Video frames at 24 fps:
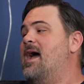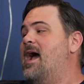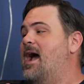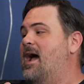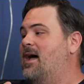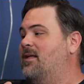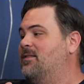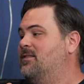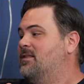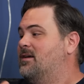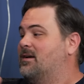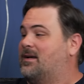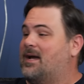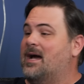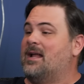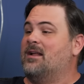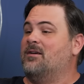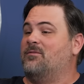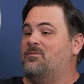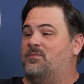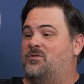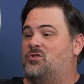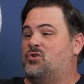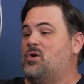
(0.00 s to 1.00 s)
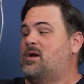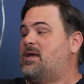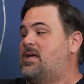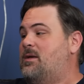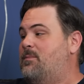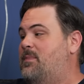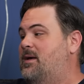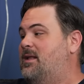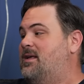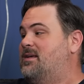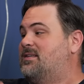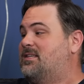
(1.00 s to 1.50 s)
and the kind of tricky
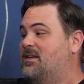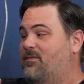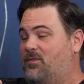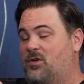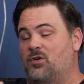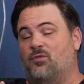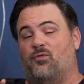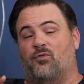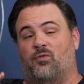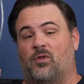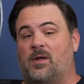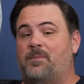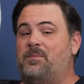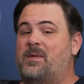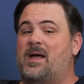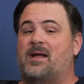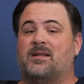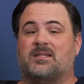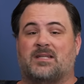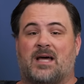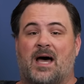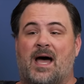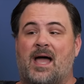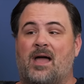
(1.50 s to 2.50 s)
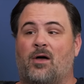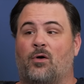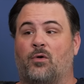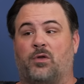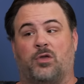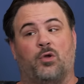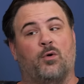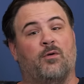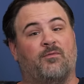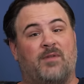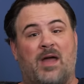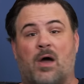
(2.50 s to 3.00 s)
bit is if you flip that tile,
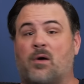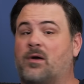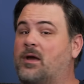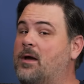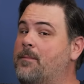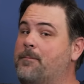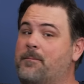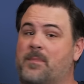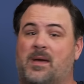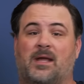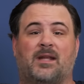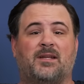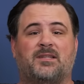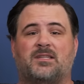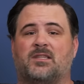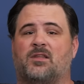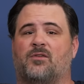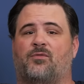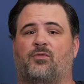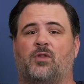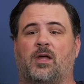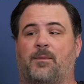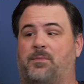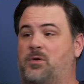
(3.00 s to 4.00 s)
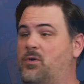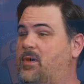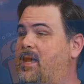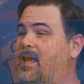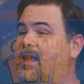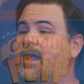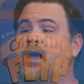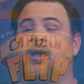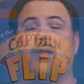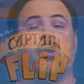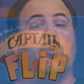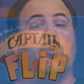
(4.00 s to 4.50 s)
you have now committed to the flip. You cannot